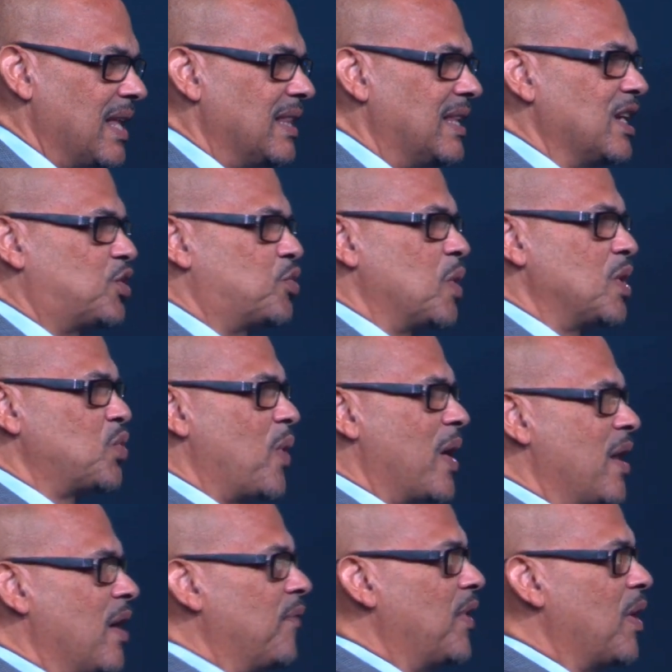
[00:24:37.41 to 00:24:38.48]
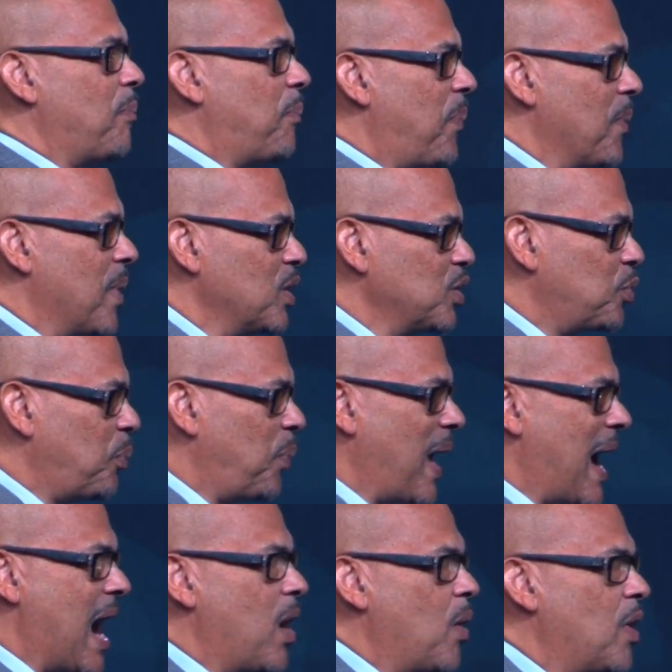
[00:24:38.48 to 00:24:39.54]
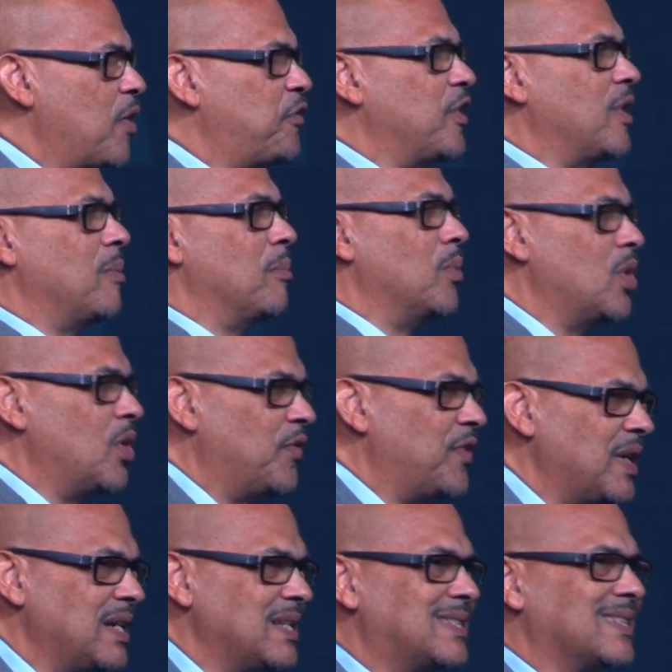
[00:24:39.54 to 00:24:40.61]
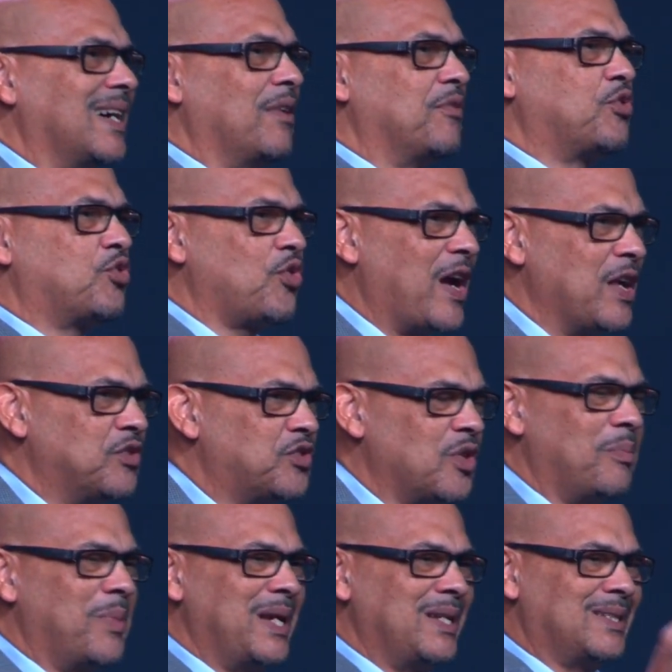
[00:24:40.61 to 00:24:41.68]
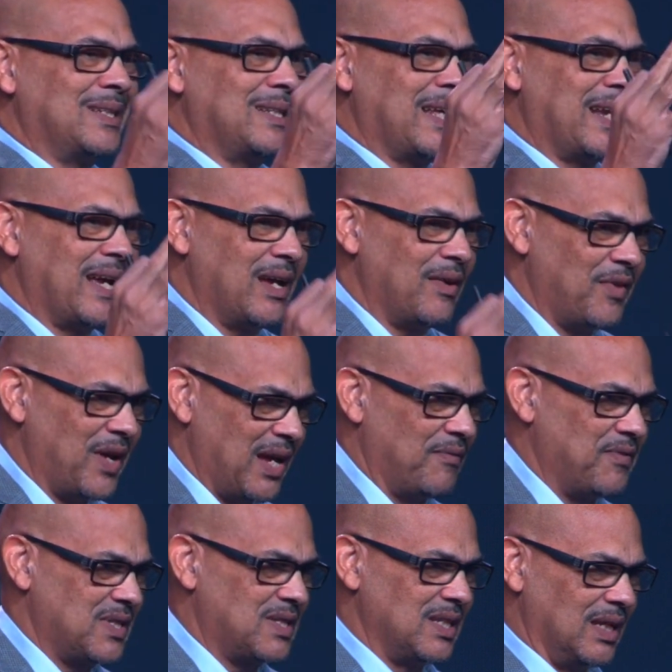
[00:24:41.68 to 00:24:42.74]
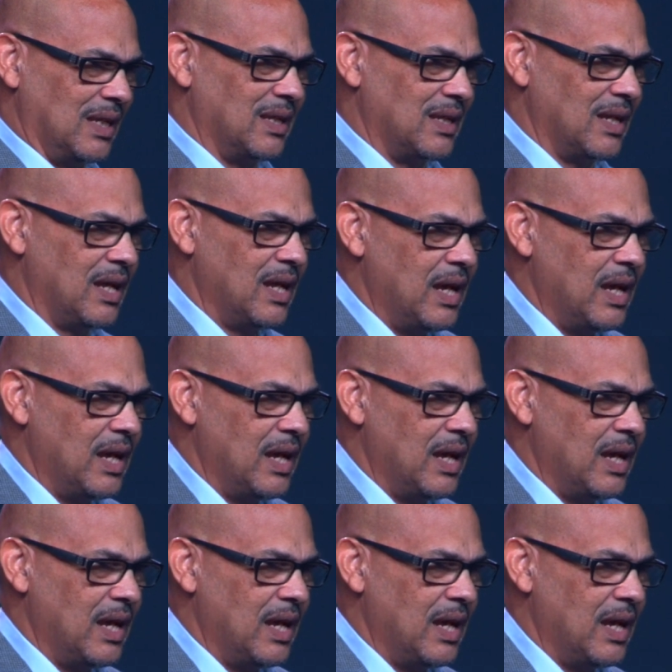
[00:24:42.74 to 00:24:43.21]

This was one of the most powerful movies of transformation that I have ever seen.